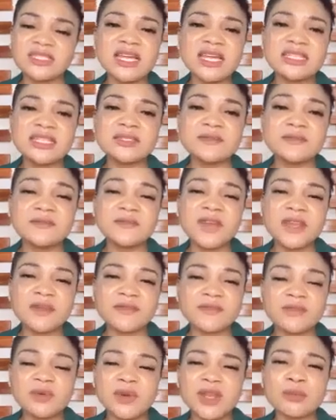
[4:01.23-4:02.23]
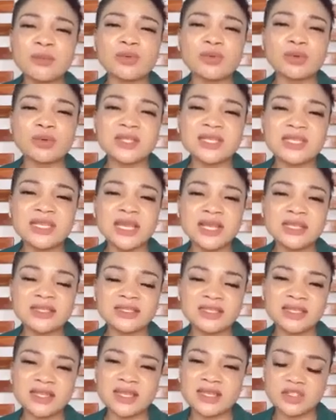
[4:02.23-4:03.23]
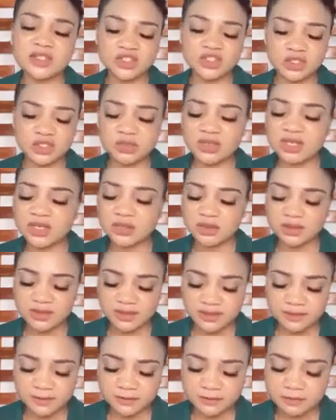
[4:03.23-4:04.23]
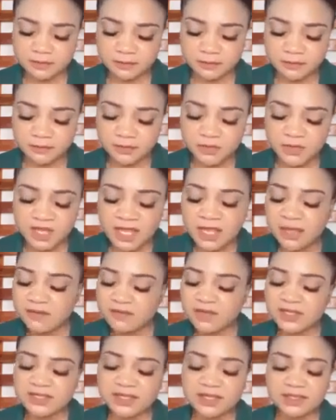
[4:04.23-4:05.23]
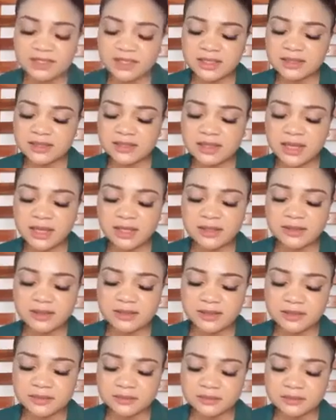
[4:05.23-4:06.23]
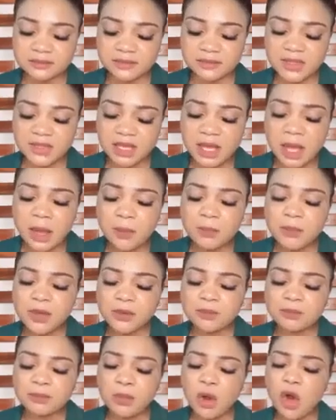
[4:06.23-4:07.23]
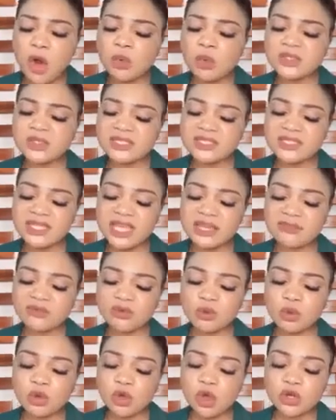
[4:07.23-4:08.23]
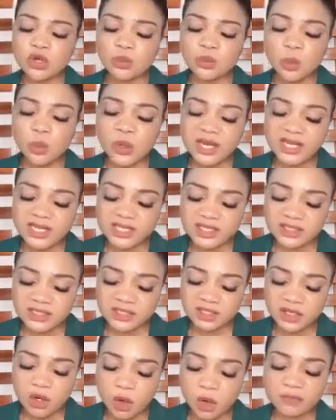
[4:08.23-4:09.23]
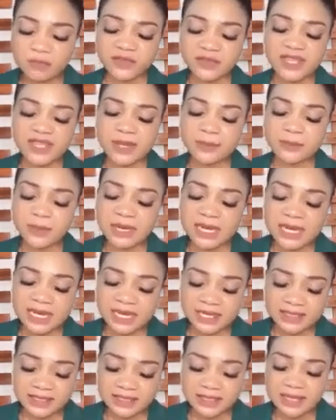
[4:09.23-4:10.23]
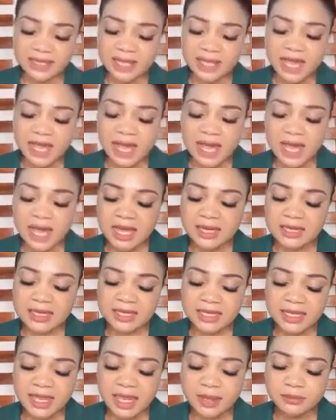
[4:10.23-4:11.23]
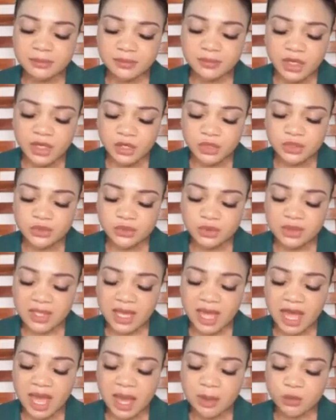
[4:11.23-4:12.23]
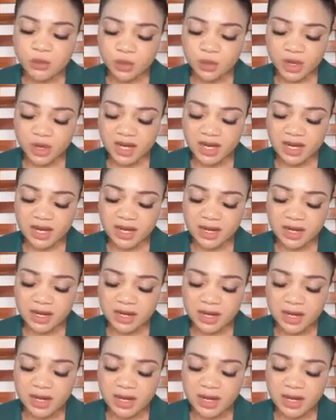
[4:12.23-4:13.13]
that is faithful in protecting and shielding us. Verse 16 says, but Paul's nephew got wind of their plan and came to the armory